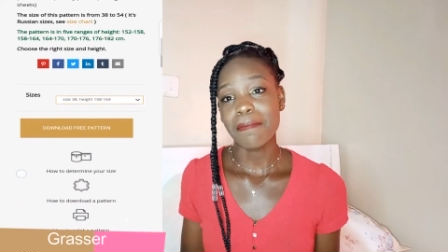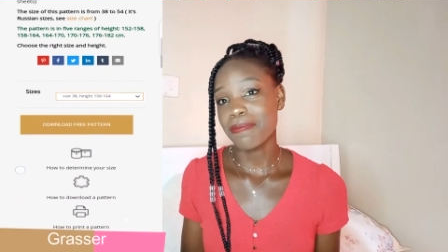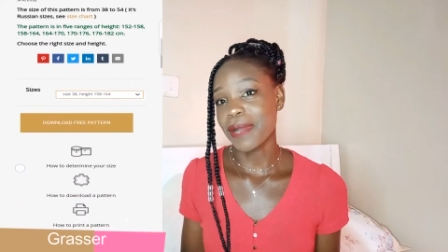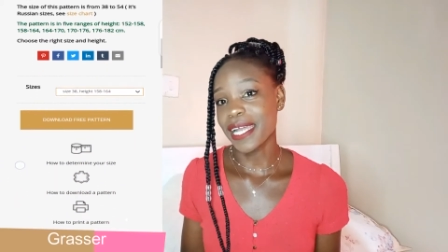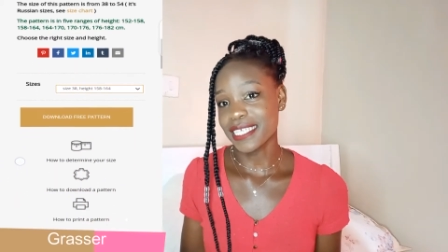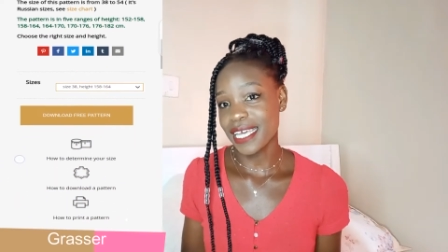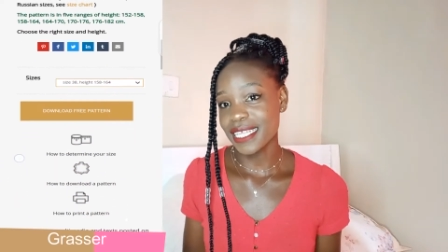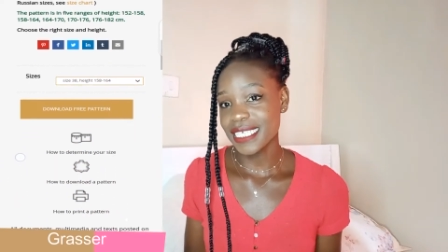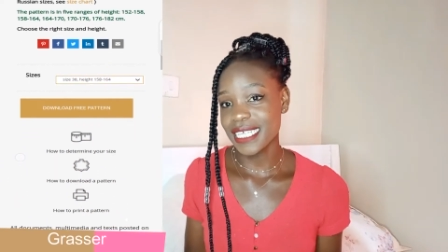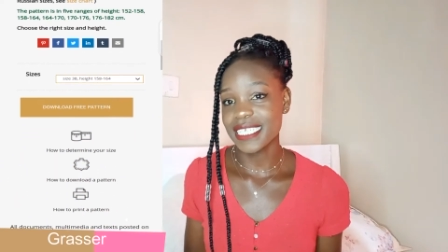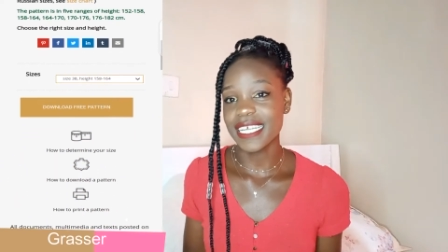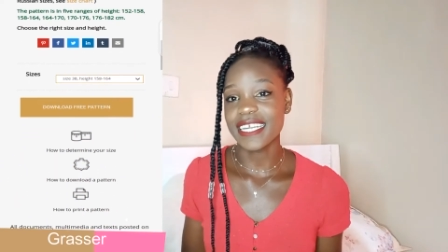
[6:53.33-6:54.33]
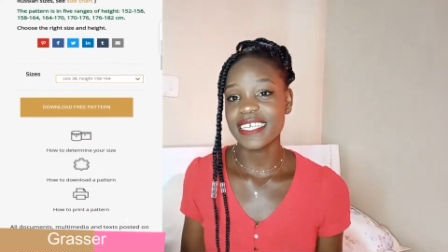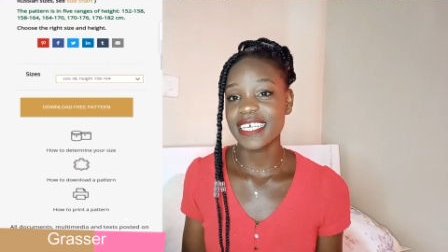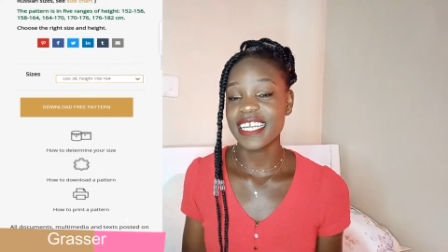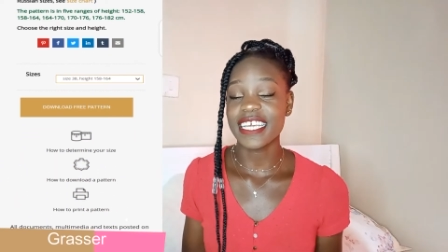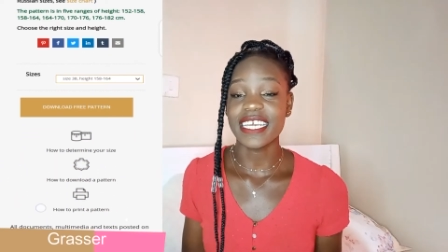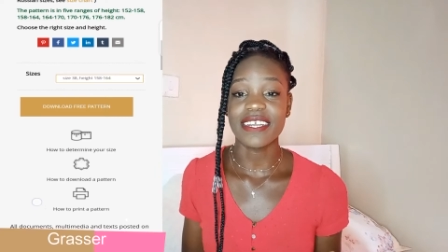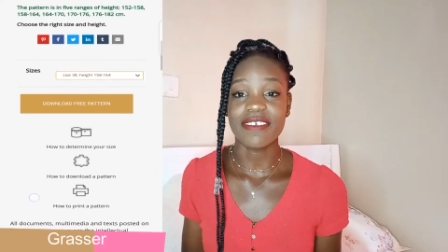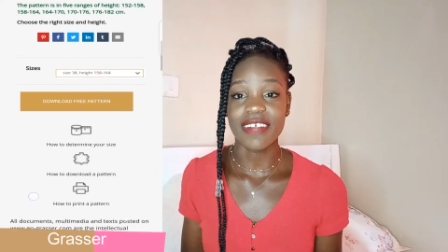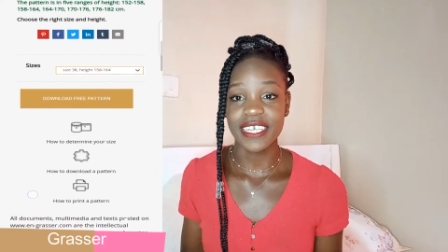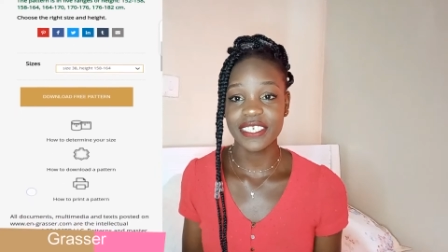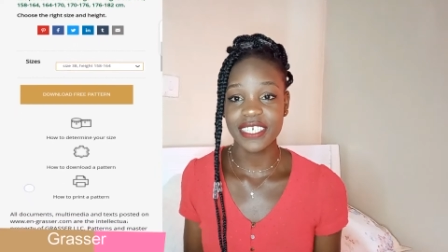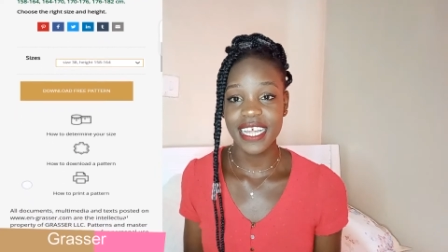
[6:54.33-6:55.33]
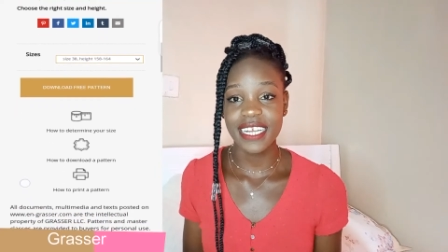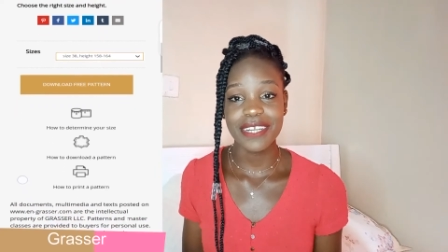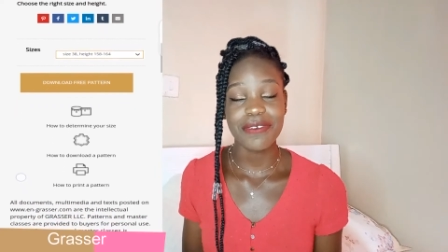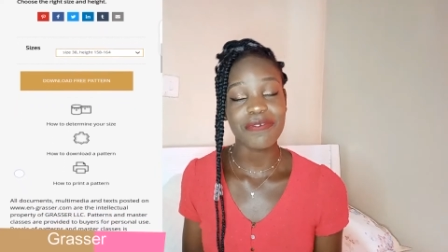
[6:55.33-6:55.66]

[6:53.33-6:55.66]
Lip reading: patterns that are written in Russian,